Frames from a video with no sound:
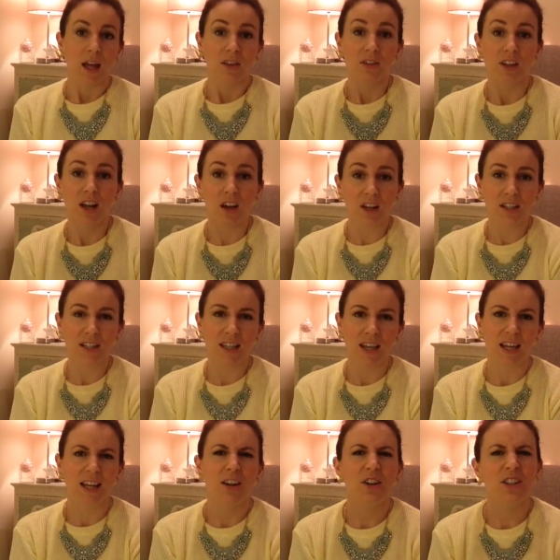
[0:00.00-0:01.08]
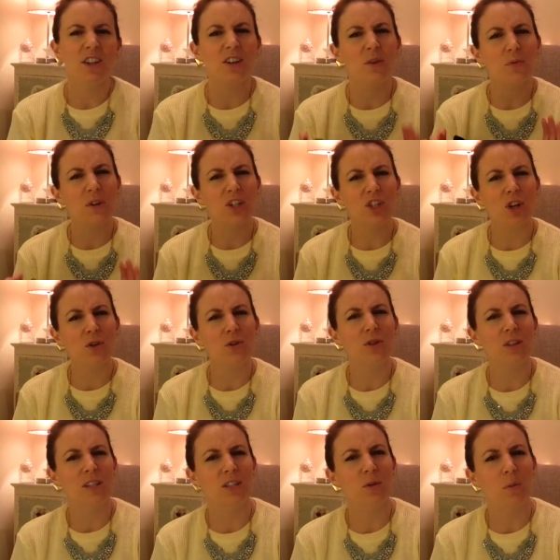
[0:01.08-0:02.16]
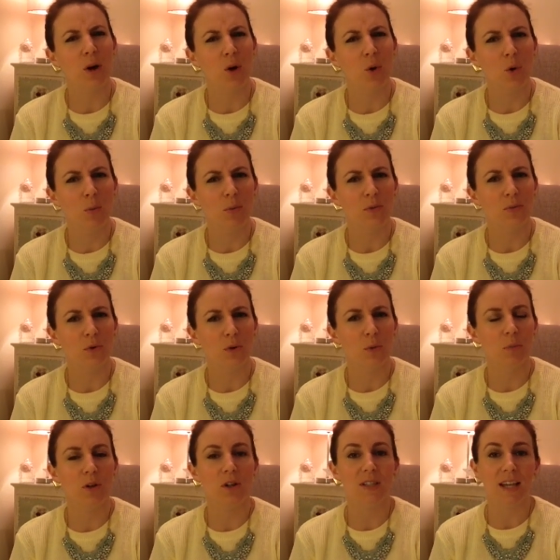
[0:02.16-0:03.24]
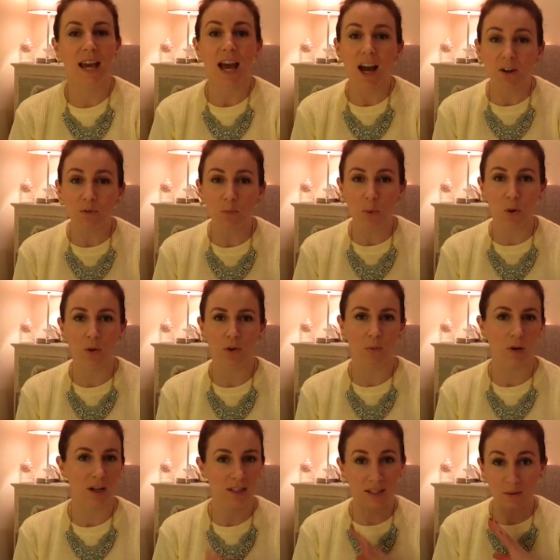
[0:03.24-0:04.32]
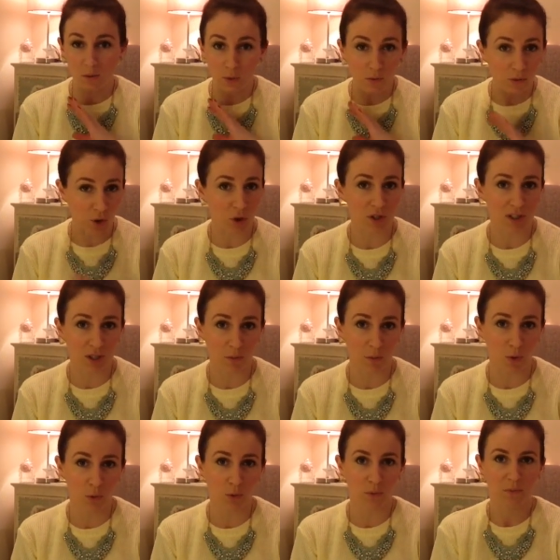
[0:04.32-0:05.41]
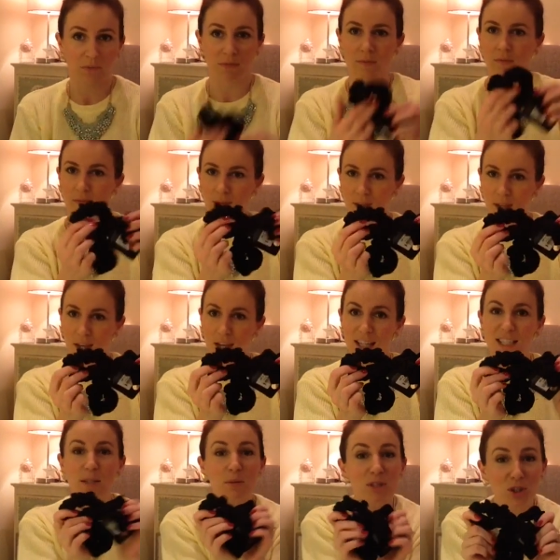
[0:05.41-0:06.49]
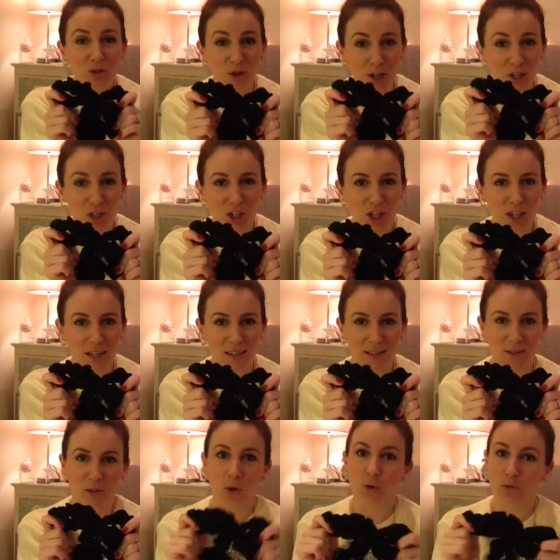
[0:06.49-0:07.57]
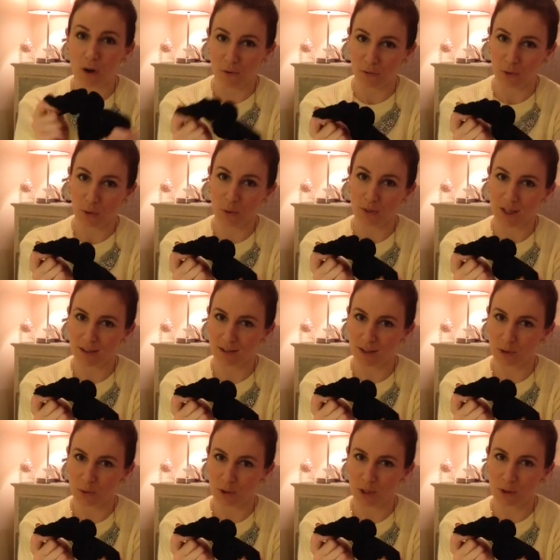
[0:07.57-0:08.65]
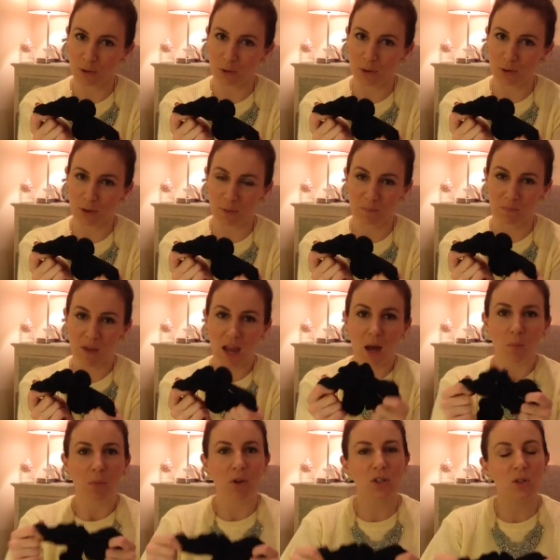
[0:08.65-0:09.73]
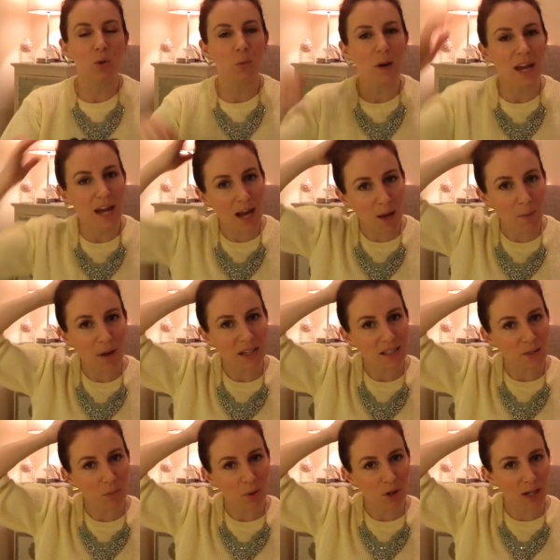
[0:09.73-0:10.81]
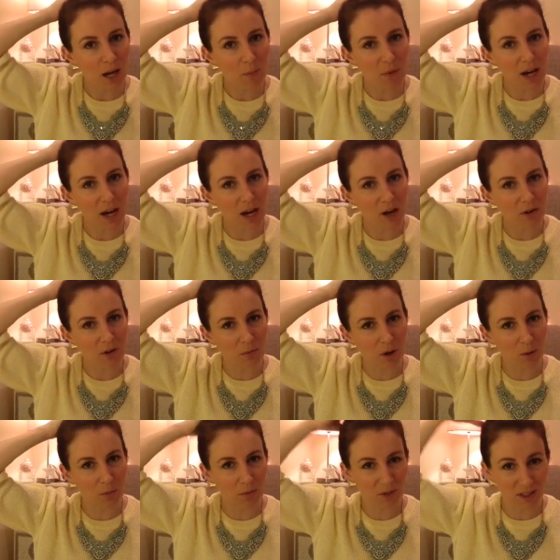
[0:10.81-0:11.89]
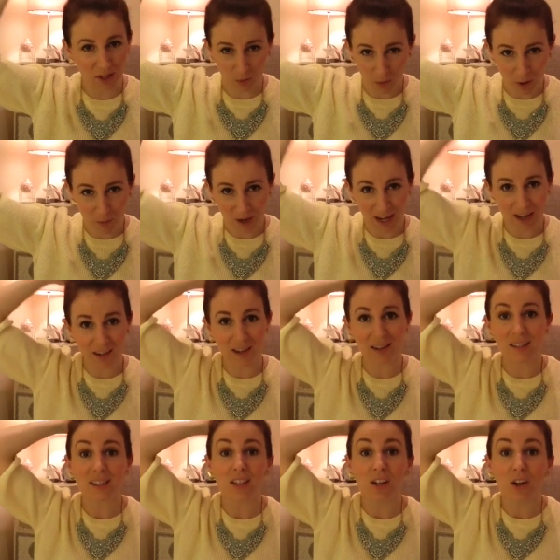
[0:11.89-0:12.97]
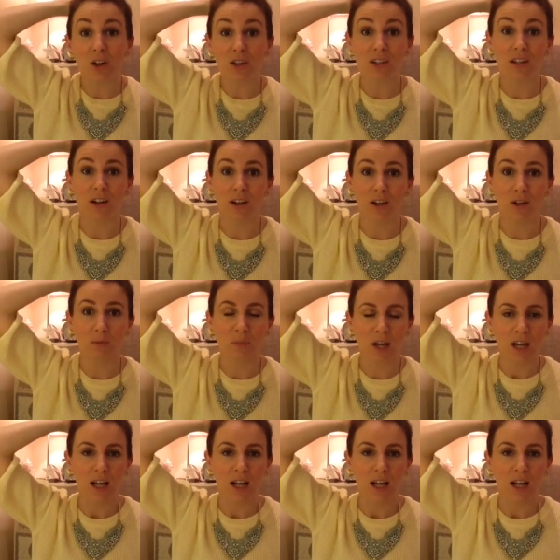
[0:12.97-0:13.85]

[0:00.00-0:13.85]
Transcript: The last thing, now I don't know if I showed you this on my haul before because I have bought them but I seem to have lost them all. It's some scrunchies or ruffles, I don't know what you call them, because all my hair bands are pulling out my hair at the moment because I wear my hair like this a lot at home